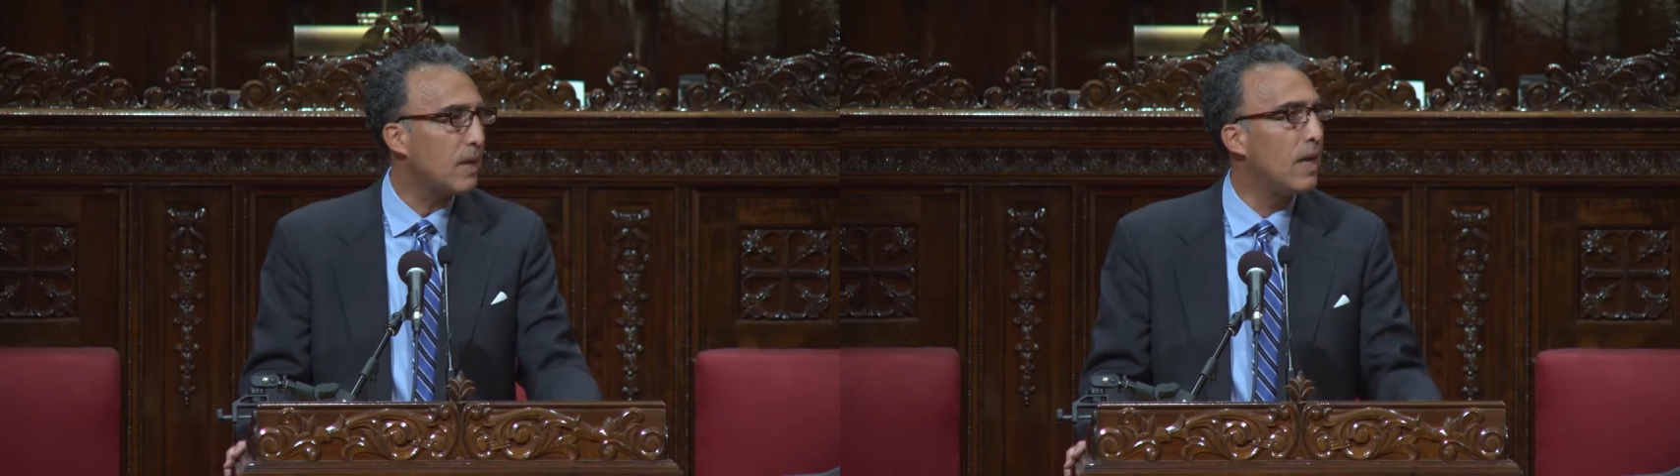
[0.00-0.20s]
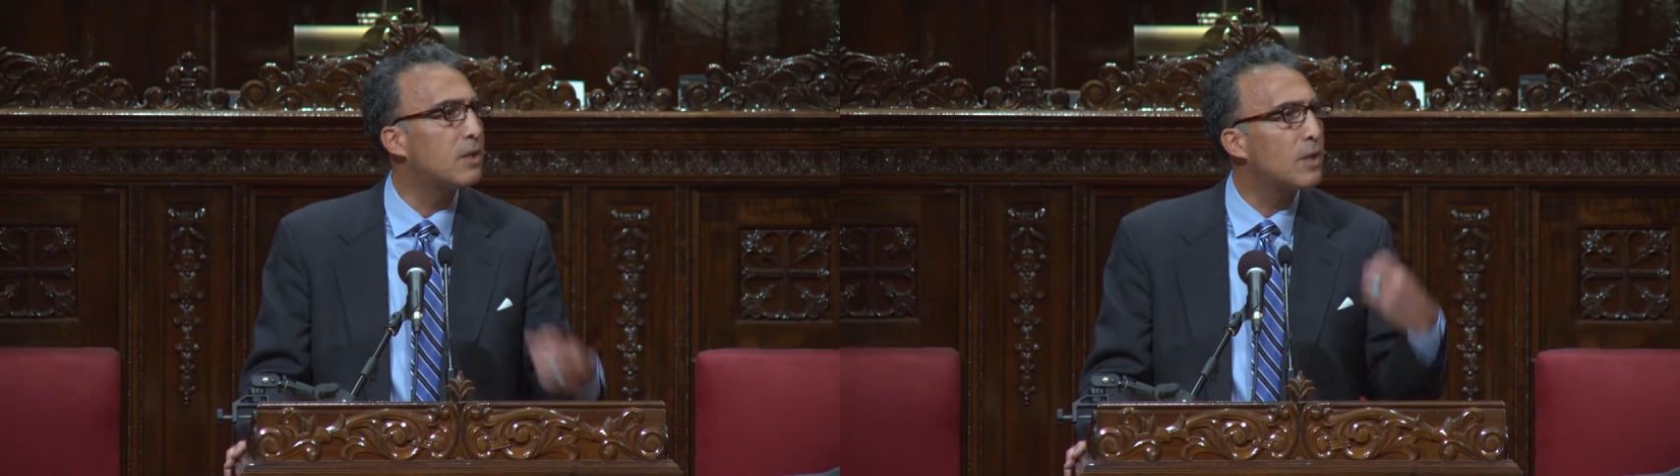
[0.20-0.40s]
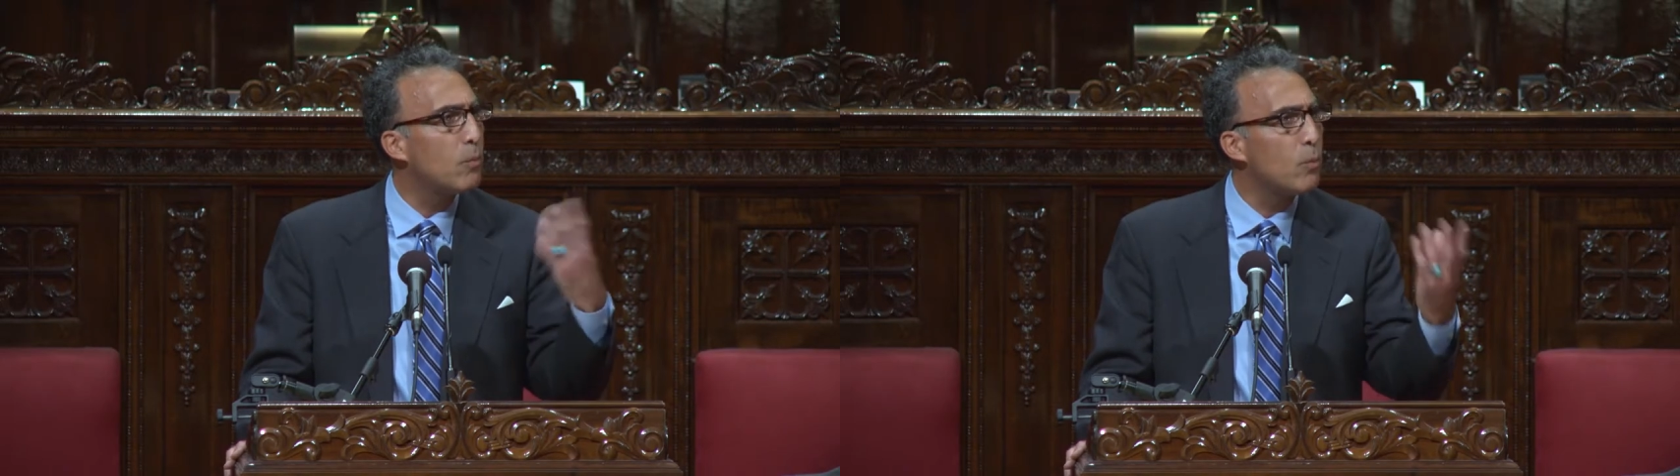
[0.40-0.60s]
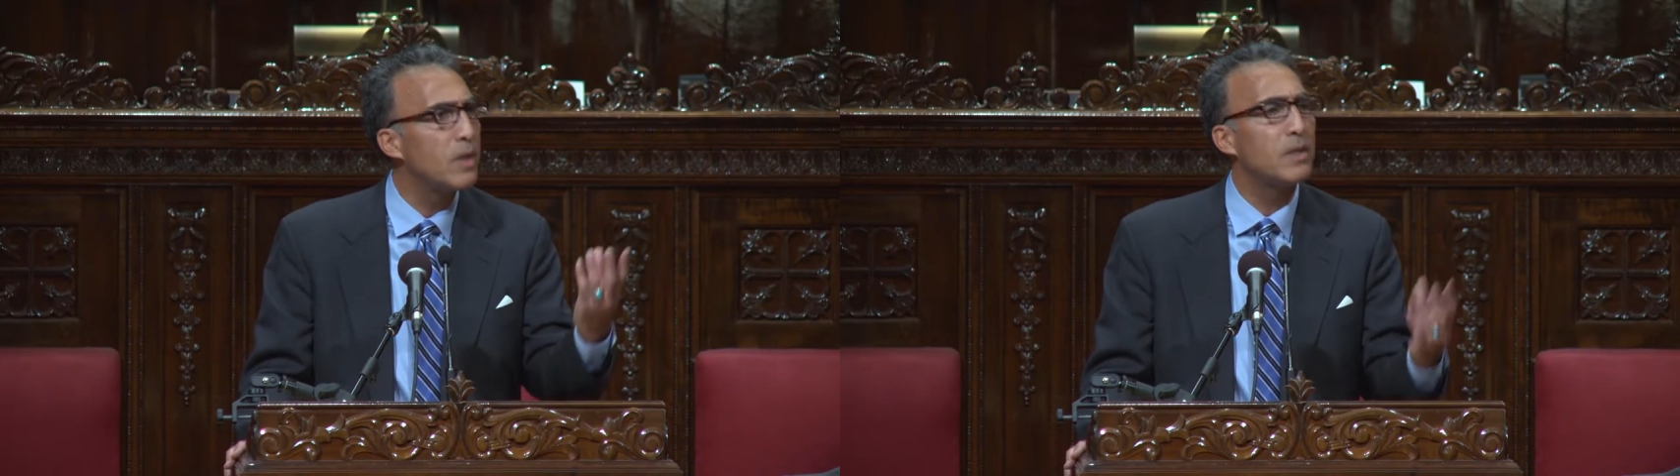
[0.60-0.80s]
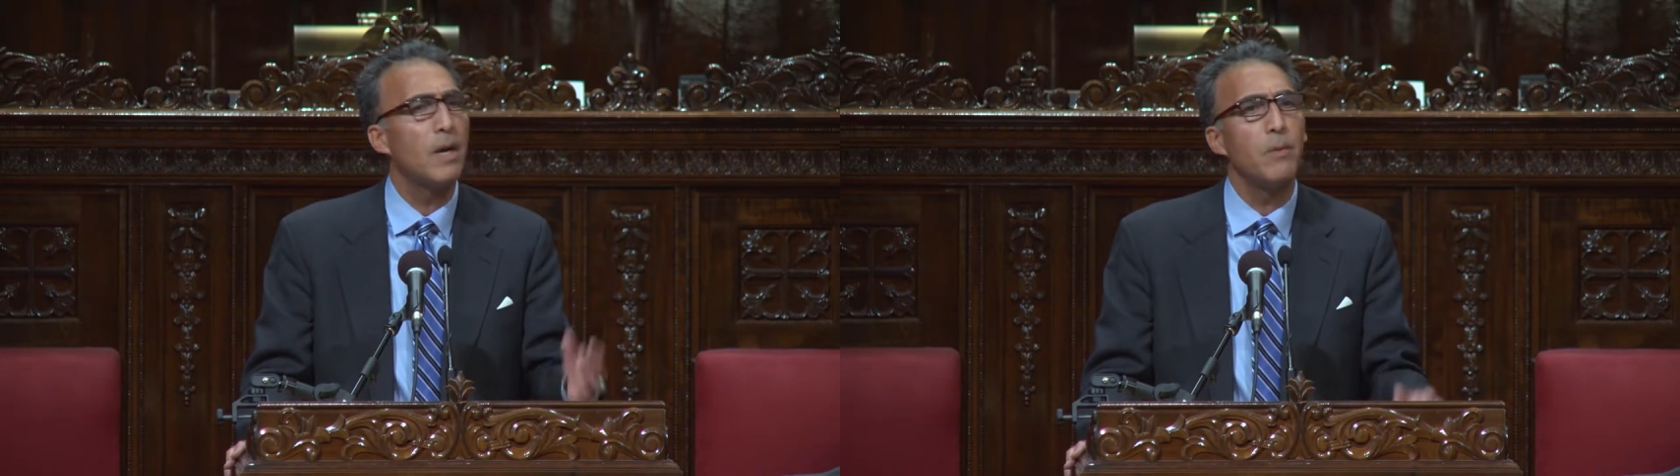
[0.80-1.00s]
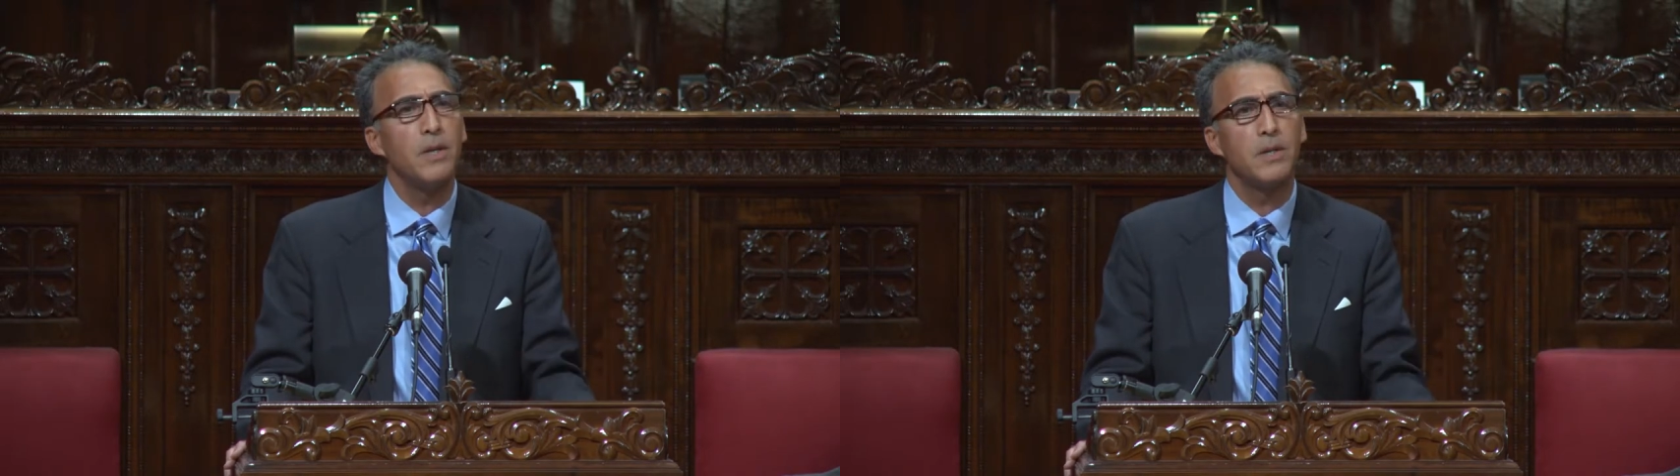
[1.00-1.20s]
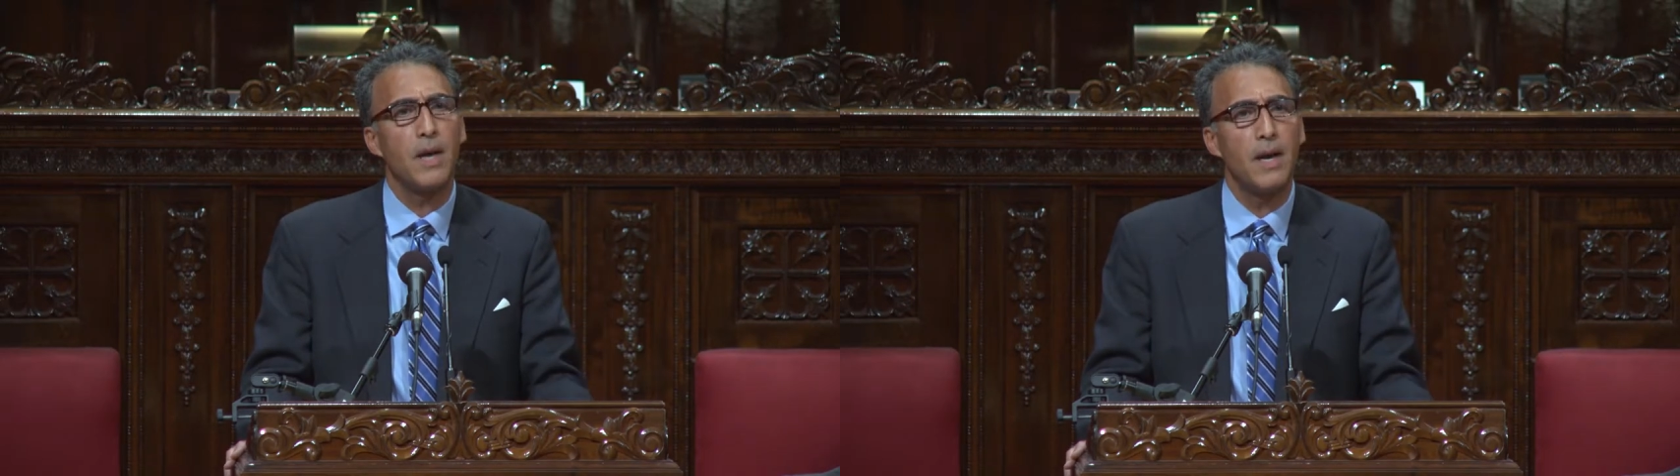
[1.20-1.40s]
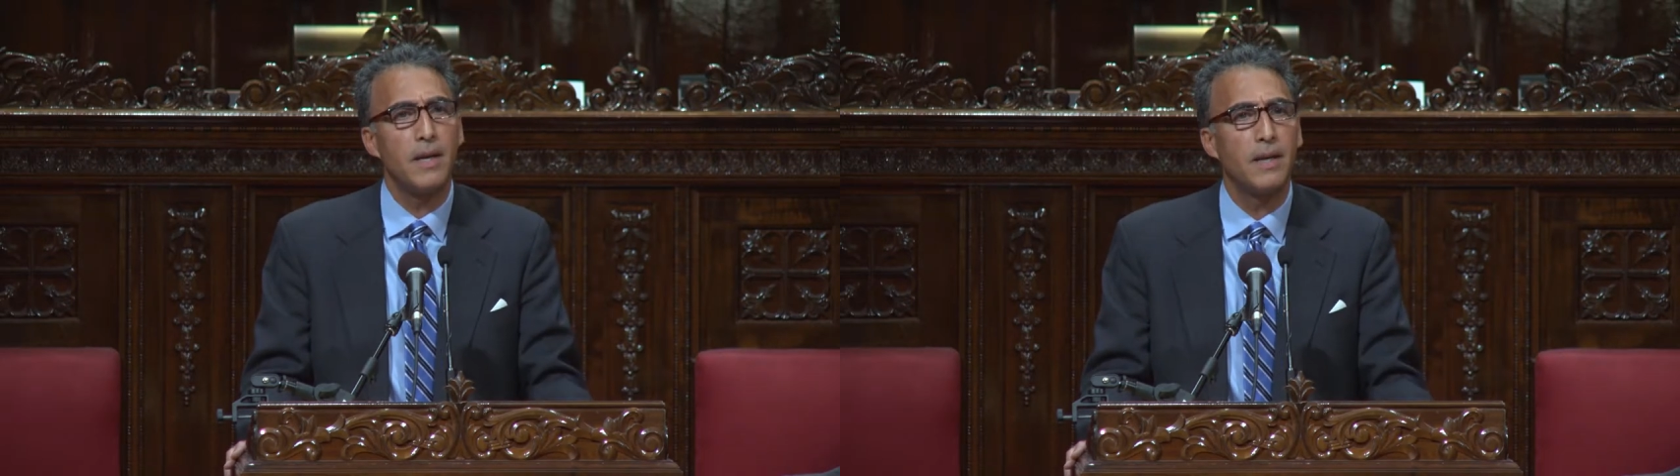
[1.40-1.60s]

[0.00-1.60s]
And some, when someone decided